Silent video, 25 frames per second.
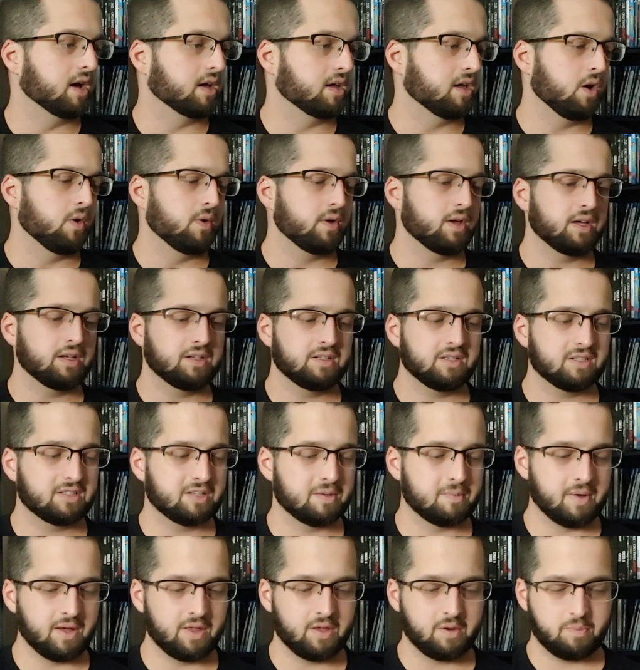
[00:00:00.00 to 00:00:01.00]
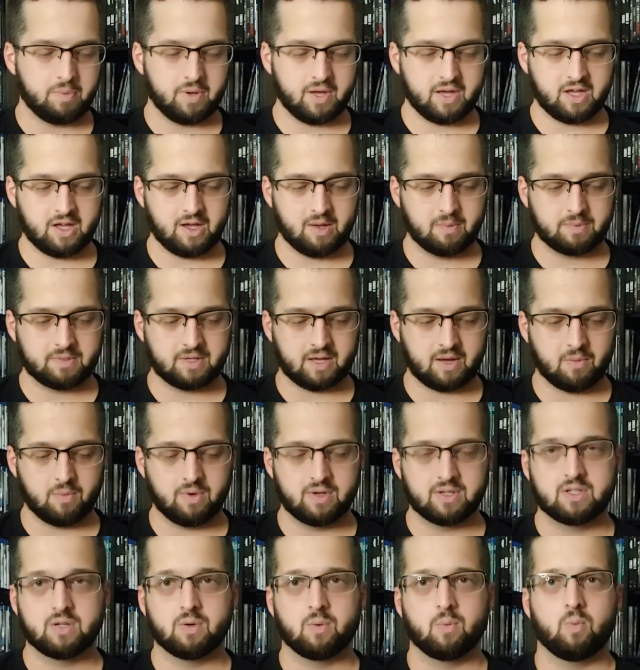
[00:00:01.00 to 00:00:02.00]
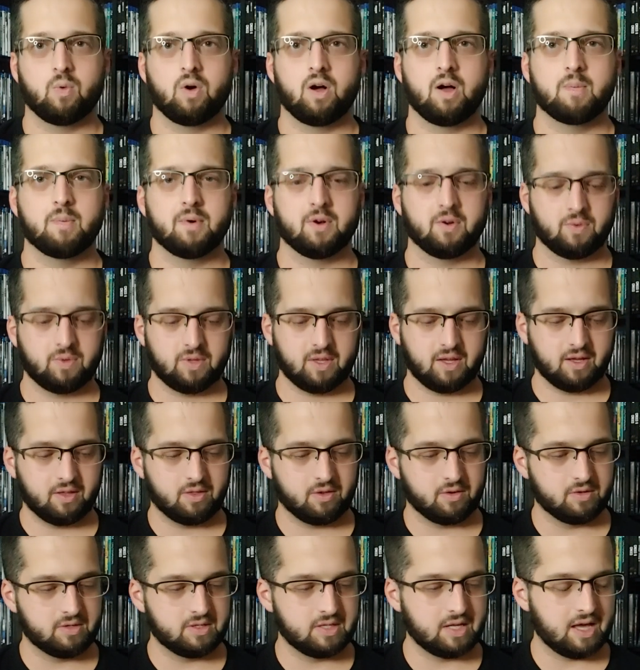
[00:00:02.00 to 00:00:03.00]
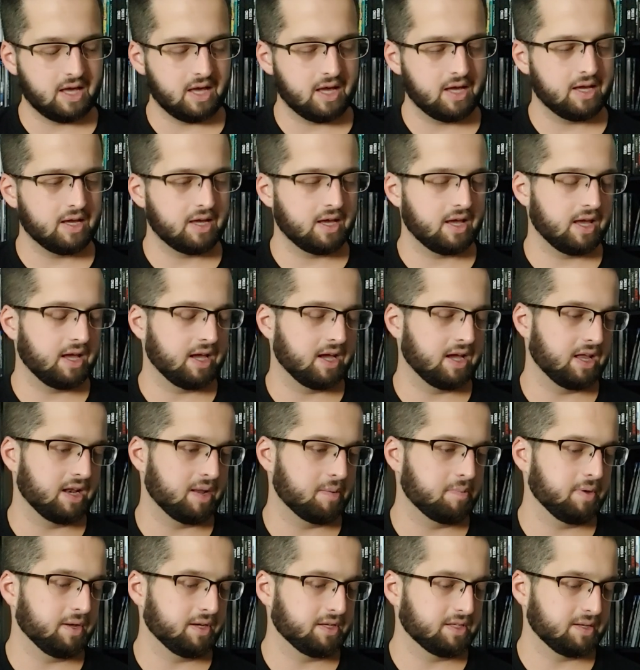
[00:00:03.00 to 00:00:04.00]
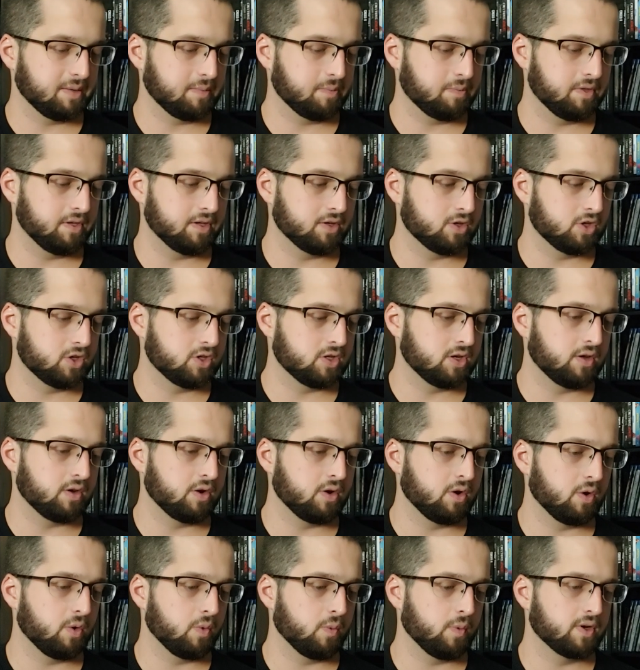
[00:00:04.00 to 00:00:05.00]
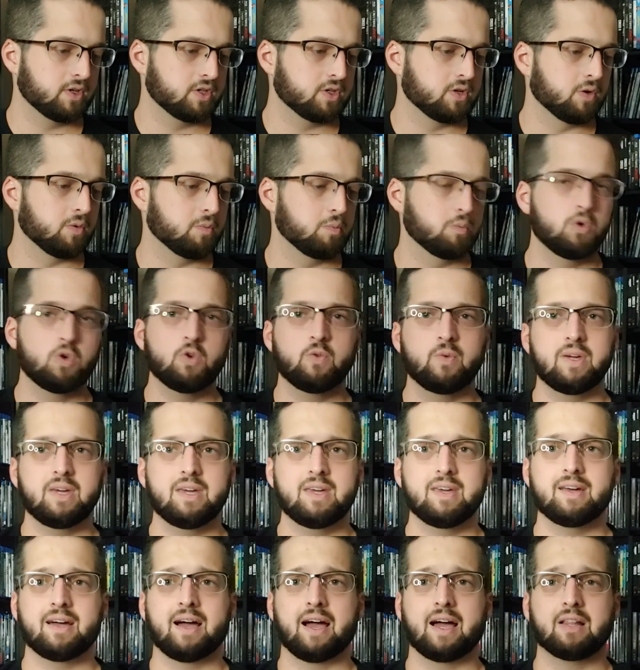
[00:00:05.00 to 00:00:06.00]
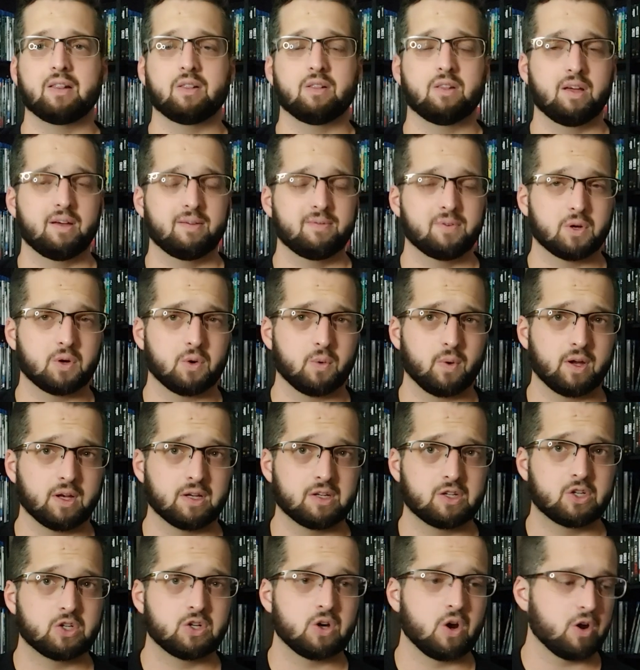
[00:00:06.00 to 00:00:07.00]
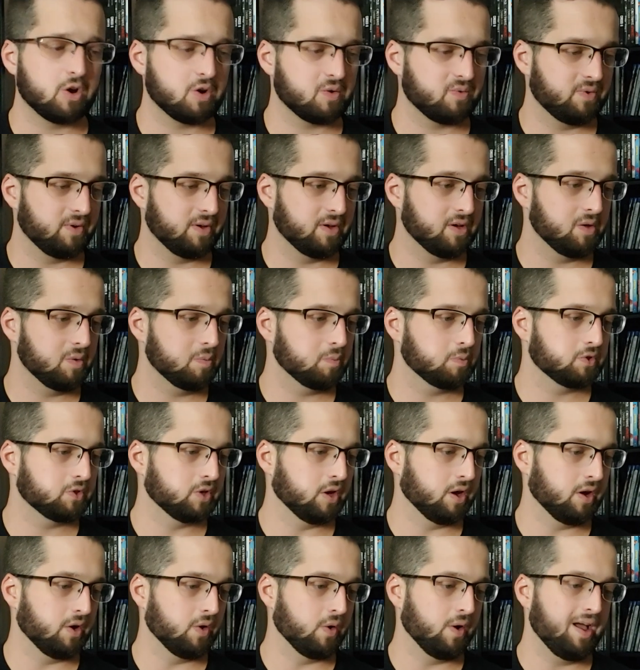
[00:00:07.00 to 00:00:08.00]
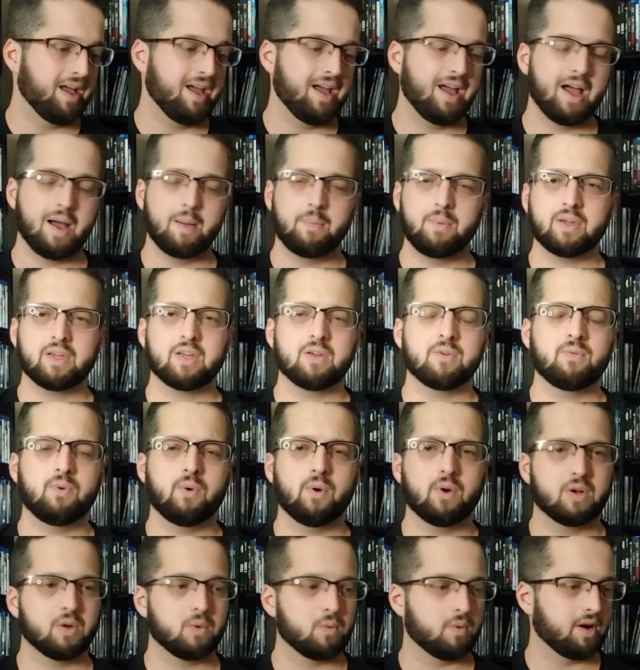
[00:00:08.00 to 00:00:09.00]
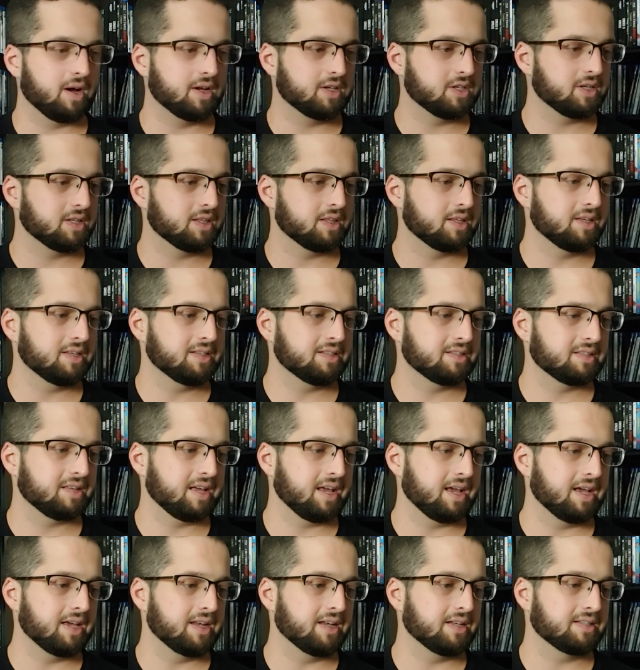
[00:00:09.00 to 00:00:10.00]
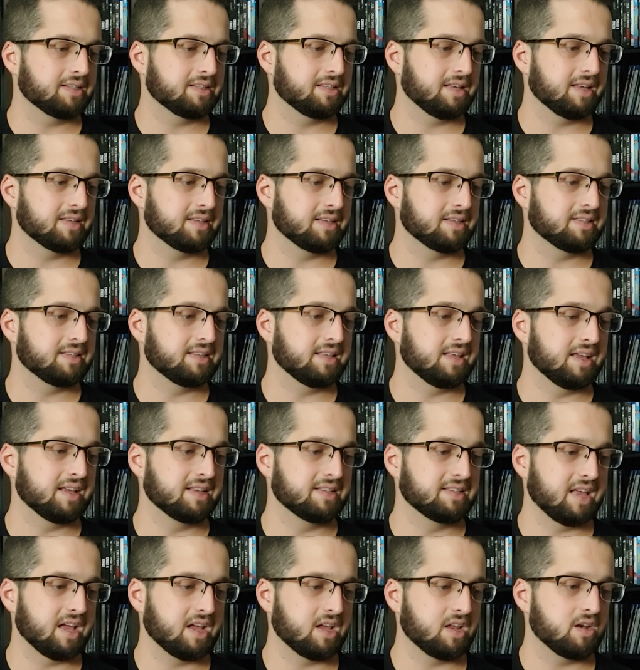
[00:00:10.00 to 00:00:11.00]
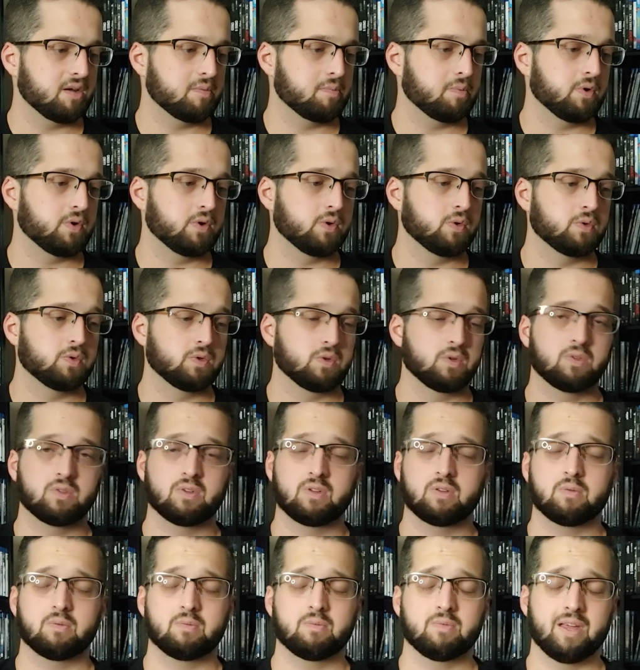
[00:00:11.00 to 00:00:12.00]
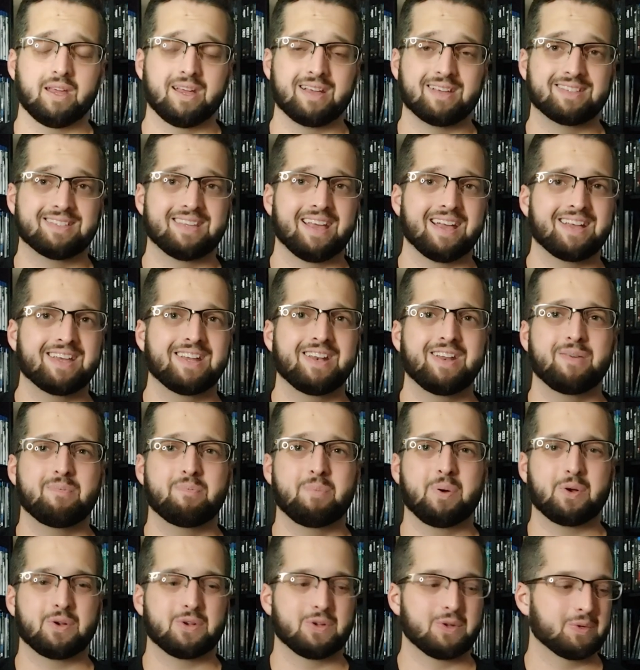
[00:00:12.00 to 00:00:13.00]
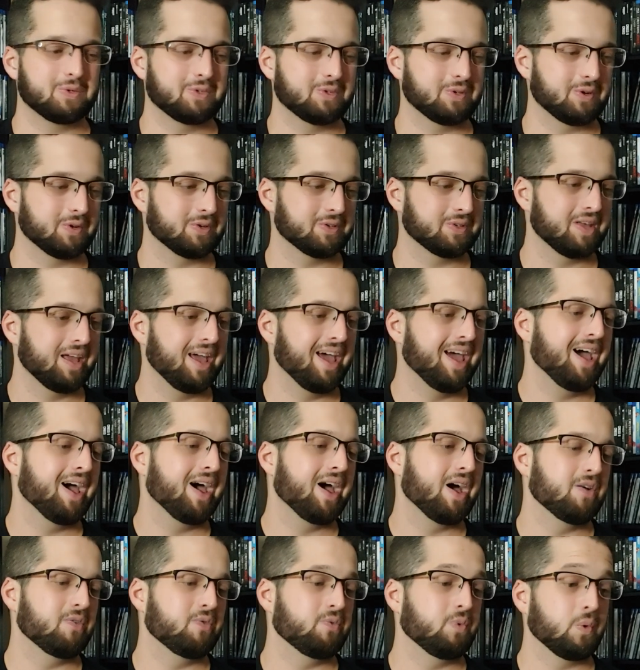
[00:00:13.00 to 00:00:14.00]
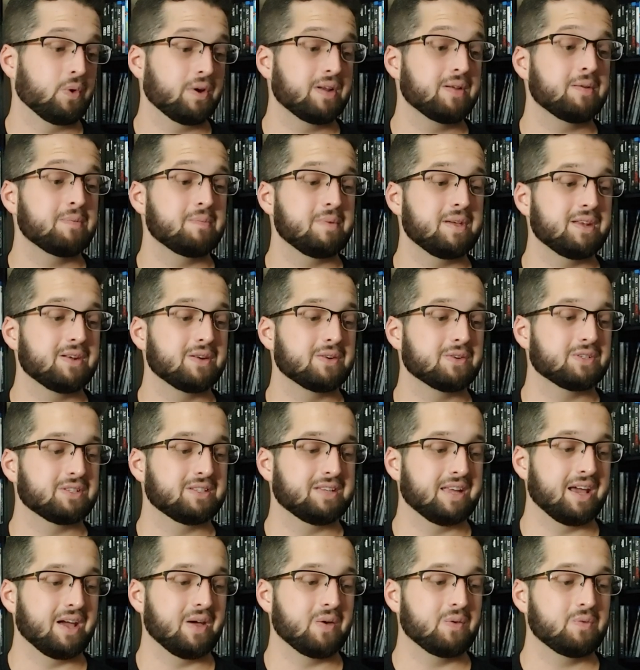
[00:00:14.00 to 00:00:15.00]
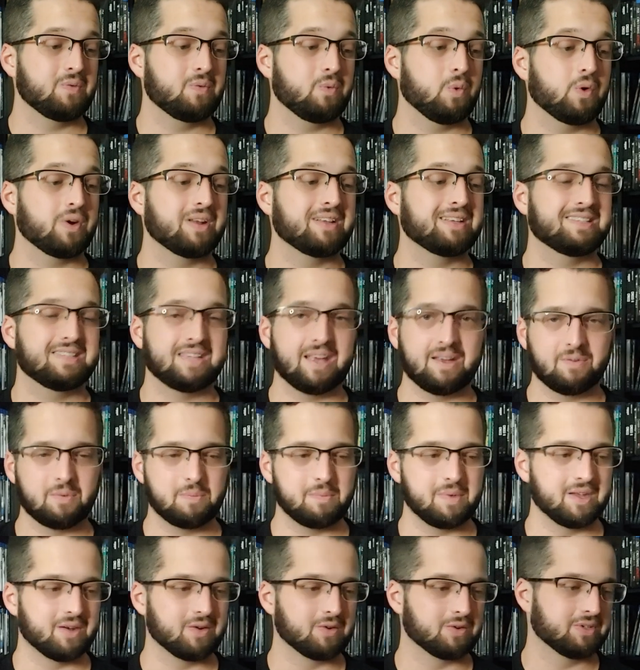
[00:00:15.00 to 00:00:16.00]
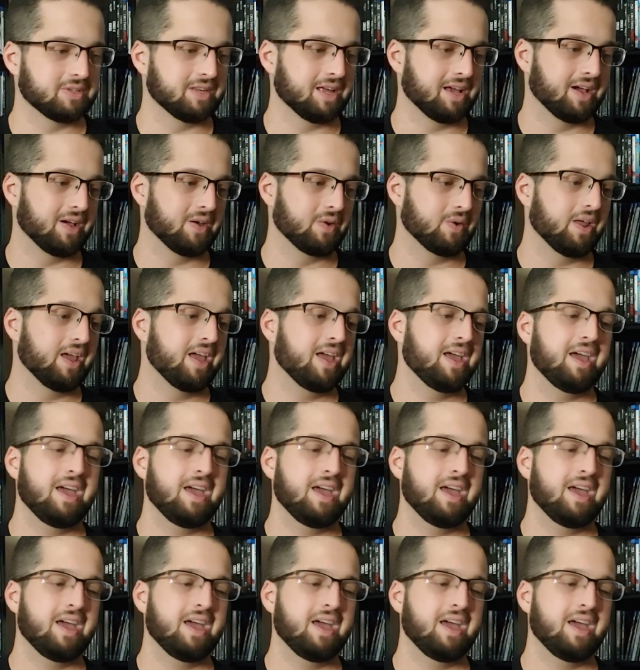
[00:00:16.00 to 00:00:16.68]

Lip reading: Going into some other pickups, I went to Walmart the other day and I picked up this Shudder original movie. I love a great shark film, so I'm looking forward to watching this. And it says it's the executive producers of 40 meters down, 47 meters down,